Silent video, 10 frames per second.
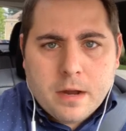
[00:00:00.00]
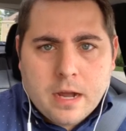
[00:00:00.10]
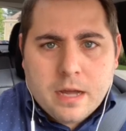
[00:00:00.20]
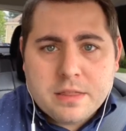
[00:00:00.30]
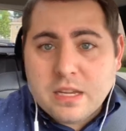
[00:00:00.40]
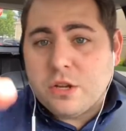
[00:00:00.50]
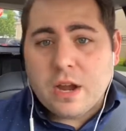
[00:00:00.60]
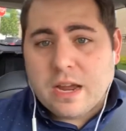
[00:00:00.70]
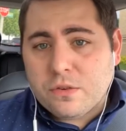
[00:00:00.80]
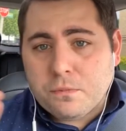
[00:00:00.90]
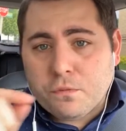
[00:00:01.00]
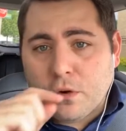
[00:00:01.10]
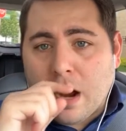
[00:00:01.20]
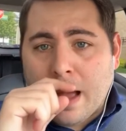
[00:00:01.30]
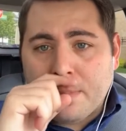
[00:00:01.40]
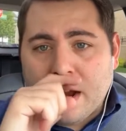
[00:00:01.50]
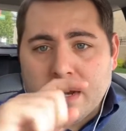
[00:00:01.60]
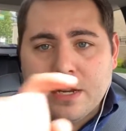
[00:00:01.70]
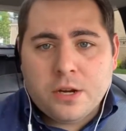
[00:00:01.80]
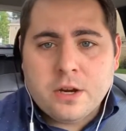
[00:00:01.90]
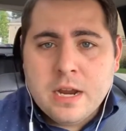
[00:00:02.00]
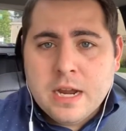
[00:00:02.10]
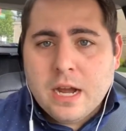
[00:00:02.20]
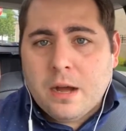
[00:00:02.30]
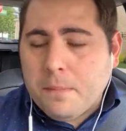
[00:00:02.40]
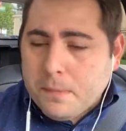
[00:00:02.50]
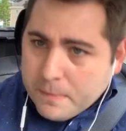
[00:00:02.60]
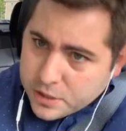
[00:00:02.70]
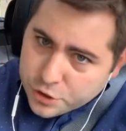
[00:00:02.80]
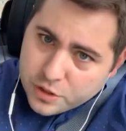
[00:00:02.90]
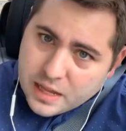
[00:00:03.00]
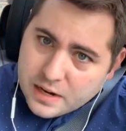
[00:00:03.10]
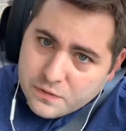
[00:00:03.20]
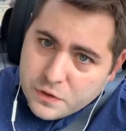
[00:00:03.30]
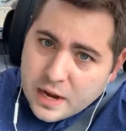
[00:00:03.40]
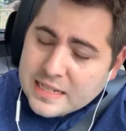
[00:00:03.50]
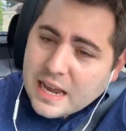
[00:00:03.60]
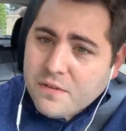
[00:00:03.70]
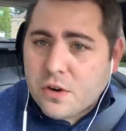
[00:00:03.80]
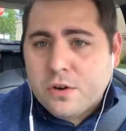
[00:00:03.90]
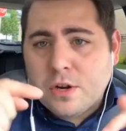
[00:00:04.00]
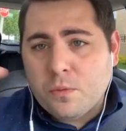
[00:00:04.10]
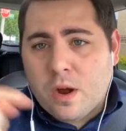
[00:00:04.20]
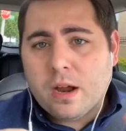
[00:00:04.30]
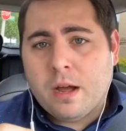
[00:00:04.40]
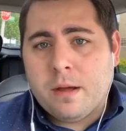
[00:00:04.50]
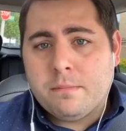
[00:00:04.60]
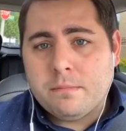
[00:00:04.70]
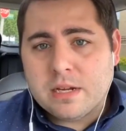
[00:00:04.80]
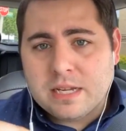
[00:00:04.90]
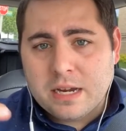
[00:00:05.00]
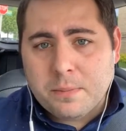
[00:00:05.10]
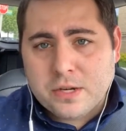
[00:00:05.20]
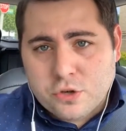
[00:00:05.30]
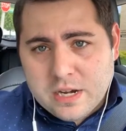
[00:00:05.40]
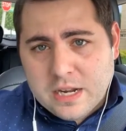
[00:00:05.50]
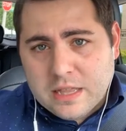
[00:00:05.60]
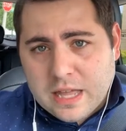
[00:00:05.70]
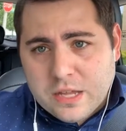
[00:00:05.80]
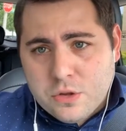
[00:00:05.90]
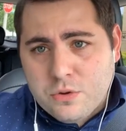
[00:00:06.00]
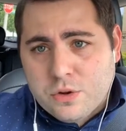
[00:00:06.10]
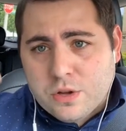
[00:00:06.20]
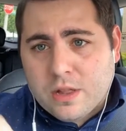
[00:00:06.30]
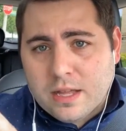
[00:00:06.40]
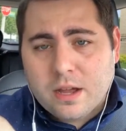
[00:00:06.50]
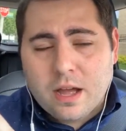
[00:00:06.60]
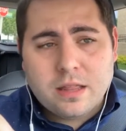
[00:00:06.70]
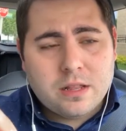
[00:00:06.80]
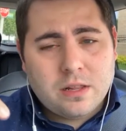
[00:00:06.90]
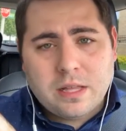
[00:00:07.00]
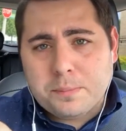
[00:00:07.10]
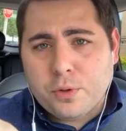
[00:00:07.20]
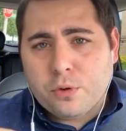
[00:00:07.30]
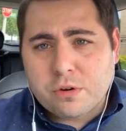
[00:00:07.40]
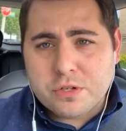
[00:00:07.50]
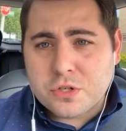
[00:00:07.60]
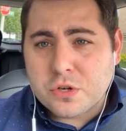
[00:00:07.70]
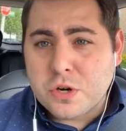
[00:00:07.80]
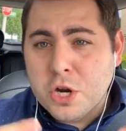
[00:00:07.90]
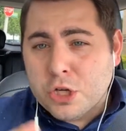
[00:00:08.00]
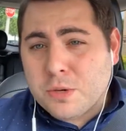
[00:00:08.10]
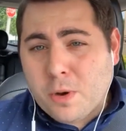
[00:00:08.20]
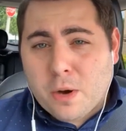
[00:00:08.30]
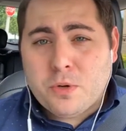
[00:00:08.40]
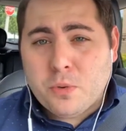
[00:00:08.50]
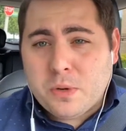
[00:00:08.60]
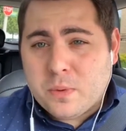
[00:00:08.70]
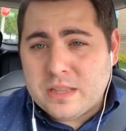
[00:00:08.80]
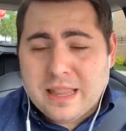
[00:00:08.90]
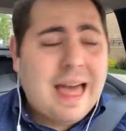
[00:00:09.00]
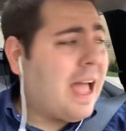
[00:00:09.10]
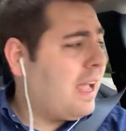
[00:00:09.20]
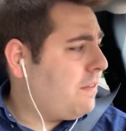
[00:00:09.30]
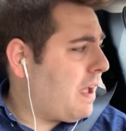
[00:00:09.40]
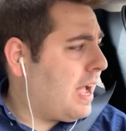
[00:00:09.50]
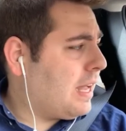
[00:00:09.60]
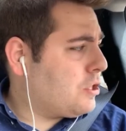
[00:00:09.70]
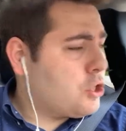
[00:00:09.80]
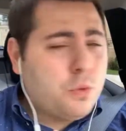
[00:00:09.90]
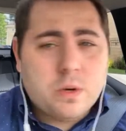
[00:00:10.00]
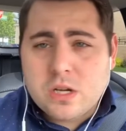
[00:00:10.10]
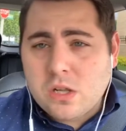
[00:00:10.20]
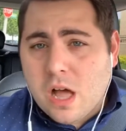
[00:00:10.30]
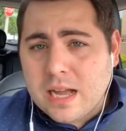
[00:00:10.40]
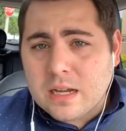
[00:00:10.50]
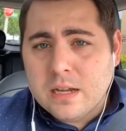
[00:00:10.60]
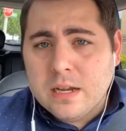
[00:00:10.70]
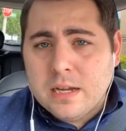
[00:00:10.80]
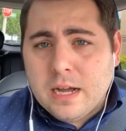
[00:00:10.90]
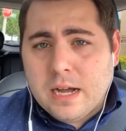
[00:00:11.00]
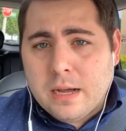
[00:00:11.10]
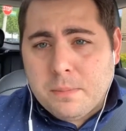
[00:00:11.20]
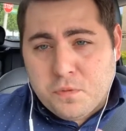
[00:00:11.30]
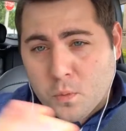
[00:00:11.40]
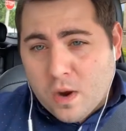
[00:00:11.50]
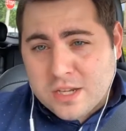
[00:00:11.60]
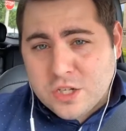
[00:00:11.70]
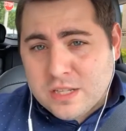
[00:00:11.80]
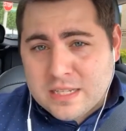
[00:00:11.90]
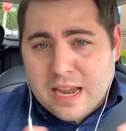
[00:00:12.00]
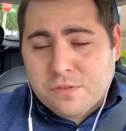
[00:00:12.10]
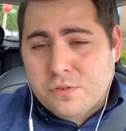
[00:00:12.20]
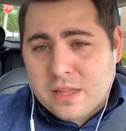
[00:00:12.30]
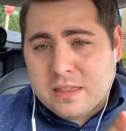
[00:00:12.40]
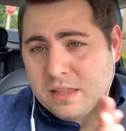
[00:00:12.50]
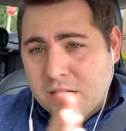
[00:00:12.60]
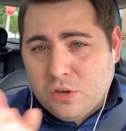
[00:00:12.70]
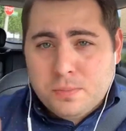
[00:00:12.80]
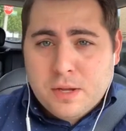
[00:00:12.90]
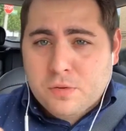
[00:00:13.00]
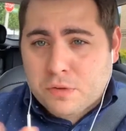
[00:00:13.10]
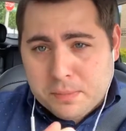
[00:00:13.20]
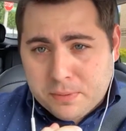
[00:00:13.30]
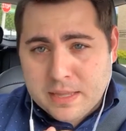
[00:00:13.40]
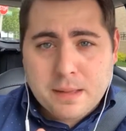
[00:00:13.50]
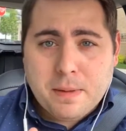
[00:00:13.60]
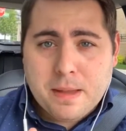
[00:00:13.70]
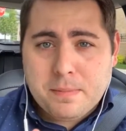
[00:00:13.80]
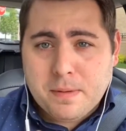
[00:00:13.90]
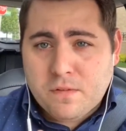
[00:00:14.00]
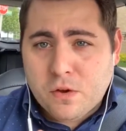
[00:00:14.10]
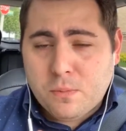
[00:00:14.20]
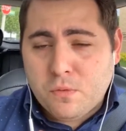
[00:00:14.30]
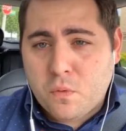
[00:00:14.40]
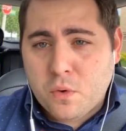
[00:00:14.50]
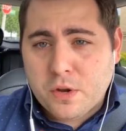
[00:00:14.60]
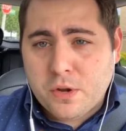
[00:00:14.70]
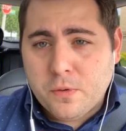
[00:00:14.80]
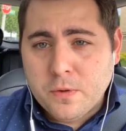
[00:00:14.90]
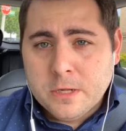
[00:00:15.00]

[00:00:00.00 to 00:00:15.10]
Thank you guys for hopping on here. Make sure that if you guys haven't already attended my training, that you click on the link below and register. Tomorrow I'm doing one live at 2 o'clock. If you're watching this after that, then it'll be a replay that might be available for you.